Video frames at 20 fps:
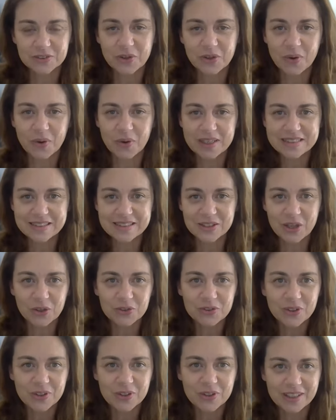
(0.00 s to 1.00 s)
So it's
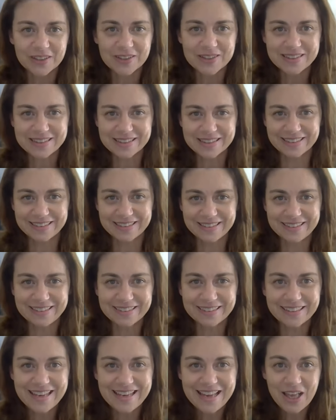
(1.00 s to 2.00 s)
not a lot, and
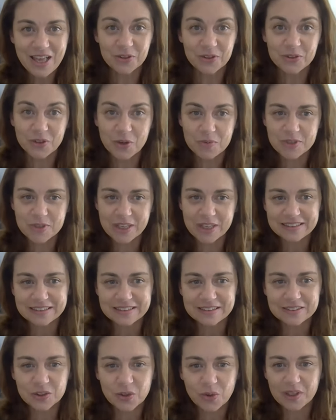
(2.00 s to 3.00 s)
the subject
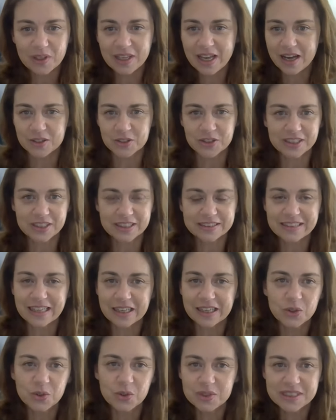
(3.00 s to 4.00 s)
is so large that
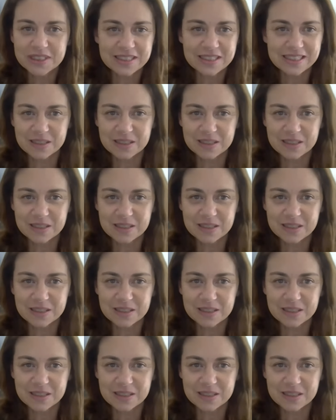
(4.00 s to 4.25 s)
I could